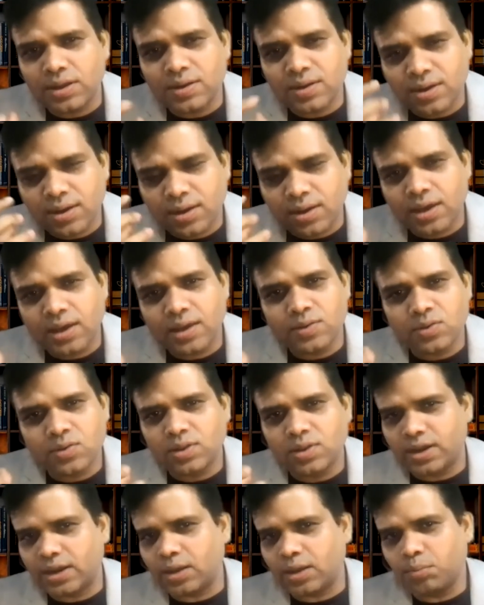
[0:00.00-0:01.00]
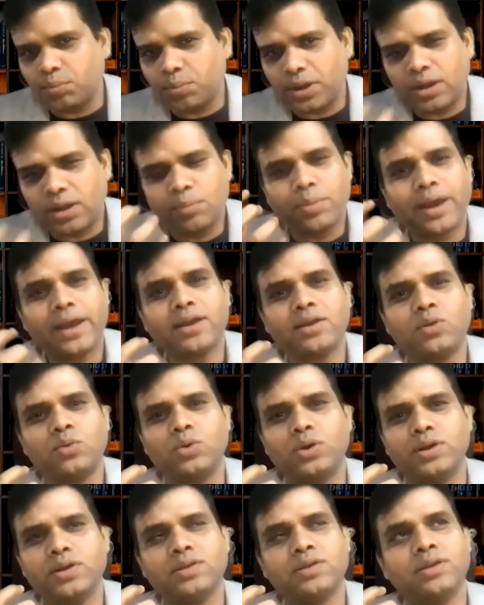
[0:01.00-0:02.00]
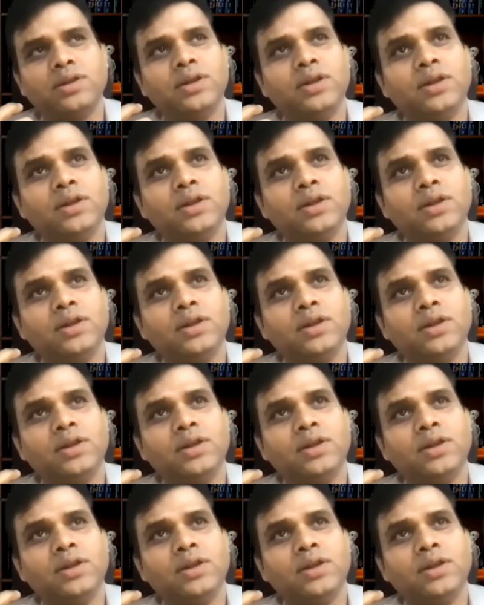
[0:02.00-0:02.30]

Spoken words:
that courage that can bring back to us,